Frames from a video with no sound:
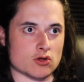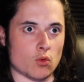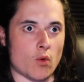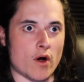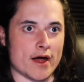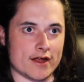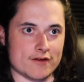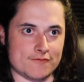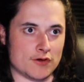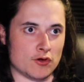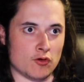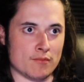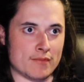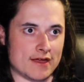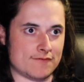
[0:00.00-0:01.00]
to why a
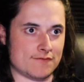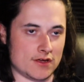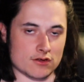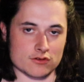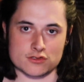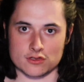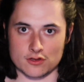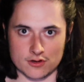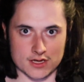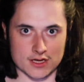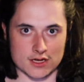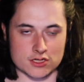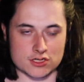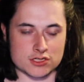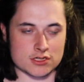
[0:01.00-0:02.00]
film may feel
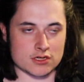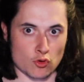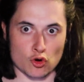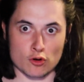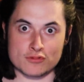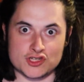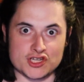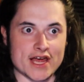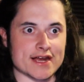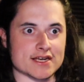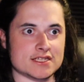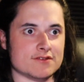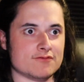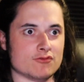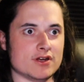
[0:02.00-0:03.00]
sluggish. More
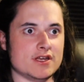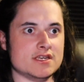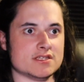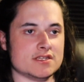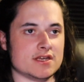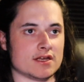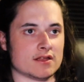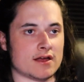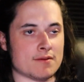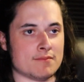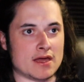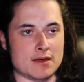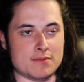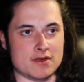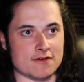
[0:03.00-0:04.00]
objective reasoning, like
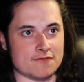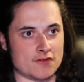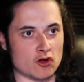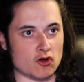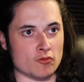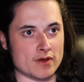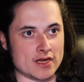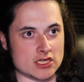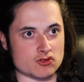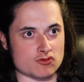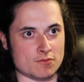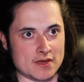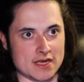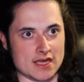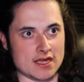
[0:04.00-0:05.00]
maybe a film is
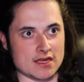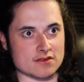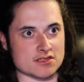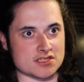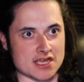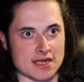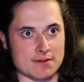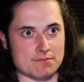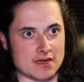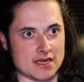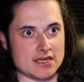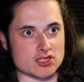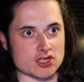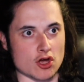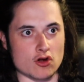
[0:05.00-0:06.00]
repeating the same
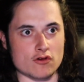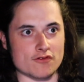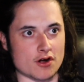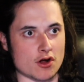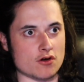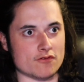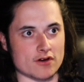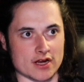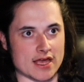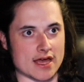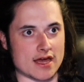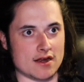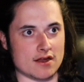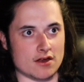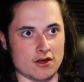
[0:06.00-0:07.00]
beats over and over
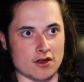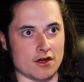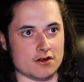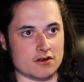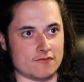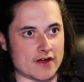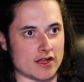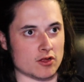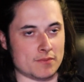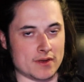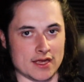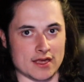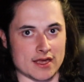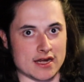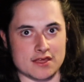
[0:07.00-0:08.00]
again and not
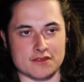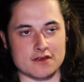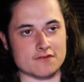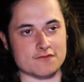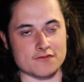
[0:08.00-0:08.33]
developing anything